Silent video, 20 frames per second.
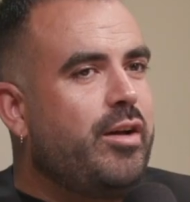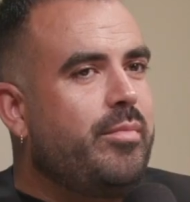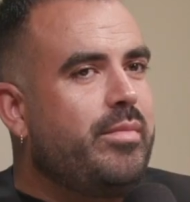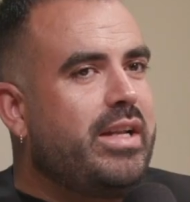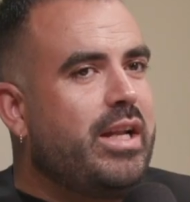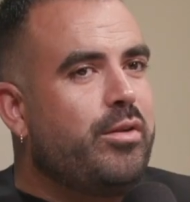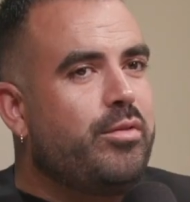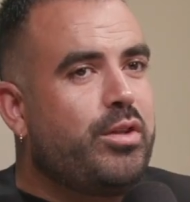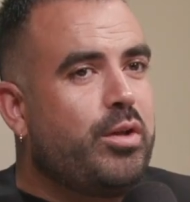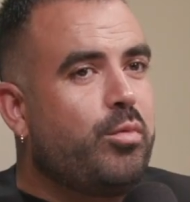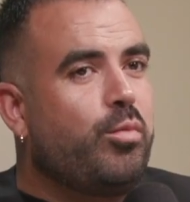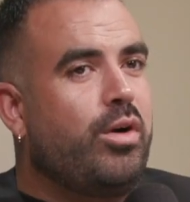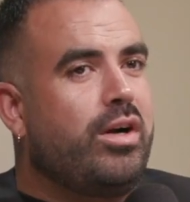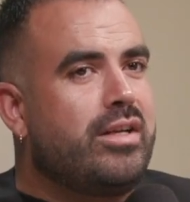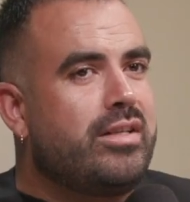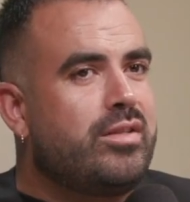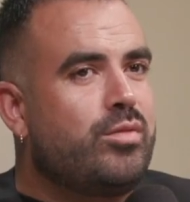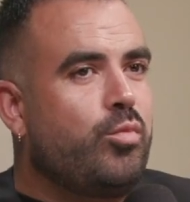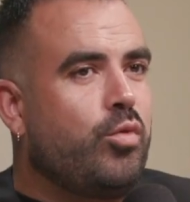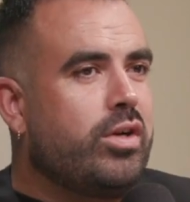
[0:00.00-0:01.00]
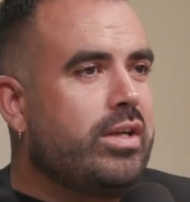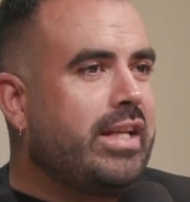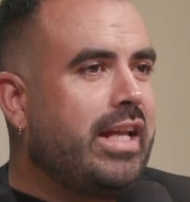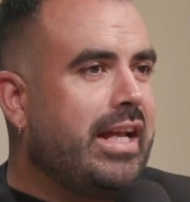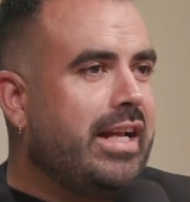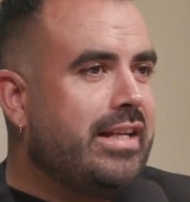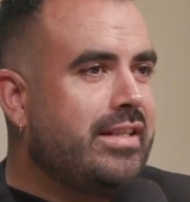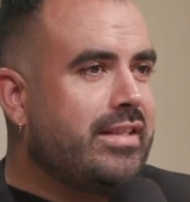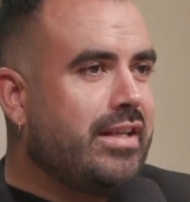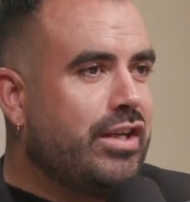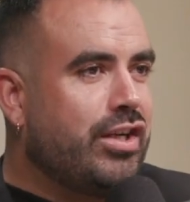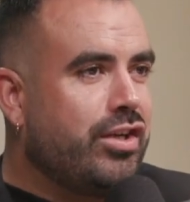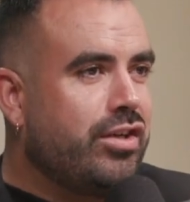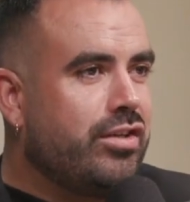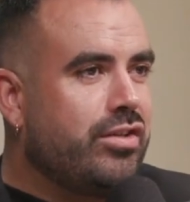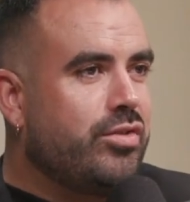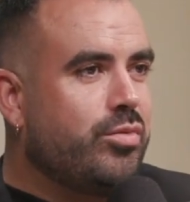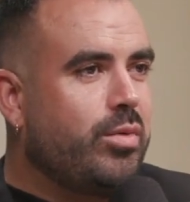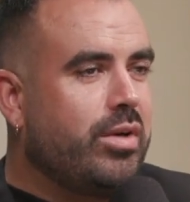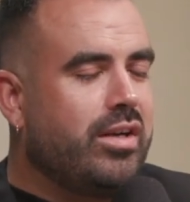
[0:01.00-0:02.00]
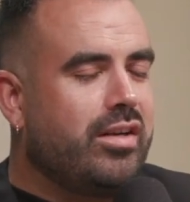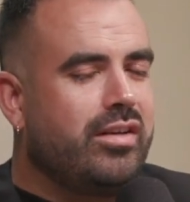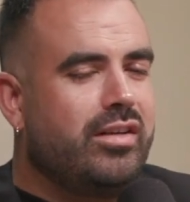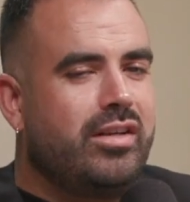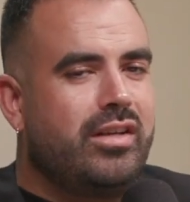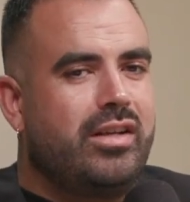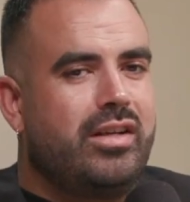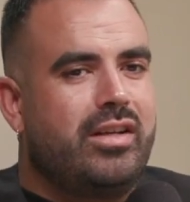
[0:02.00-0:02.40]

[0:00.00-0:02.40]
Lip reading: Now, there was one case I heard where,